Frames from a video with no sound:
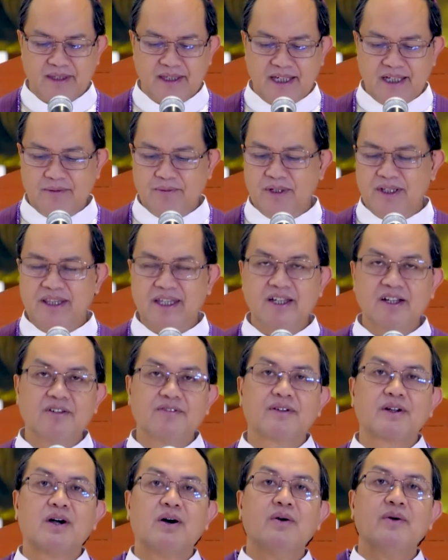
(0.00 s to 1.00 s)
and we think
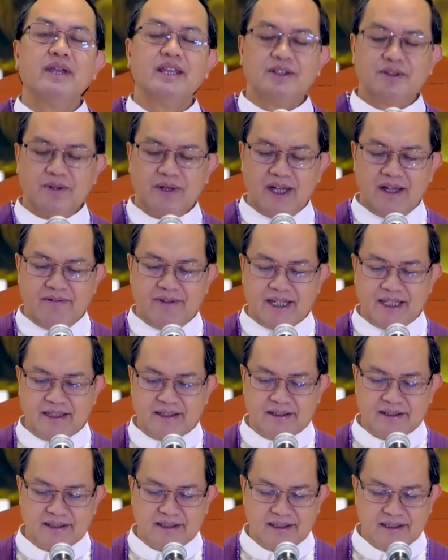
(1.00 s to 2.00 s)
of going to
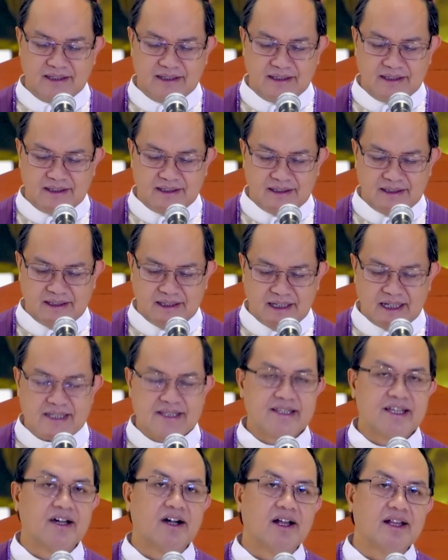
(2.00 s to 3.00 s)
heaven as
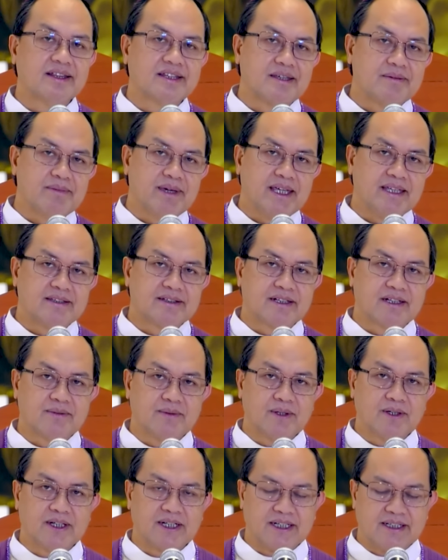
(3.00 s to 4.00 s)
the ultimate
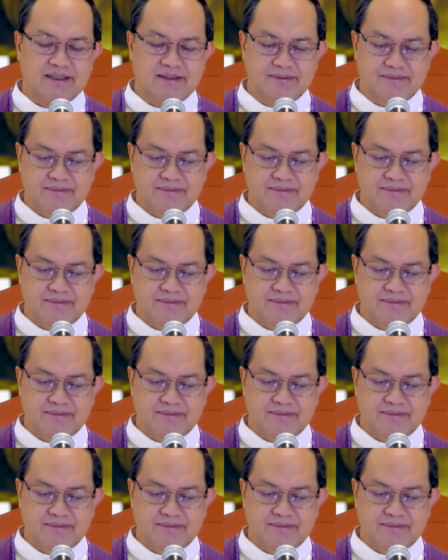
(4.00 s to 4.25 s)
reward.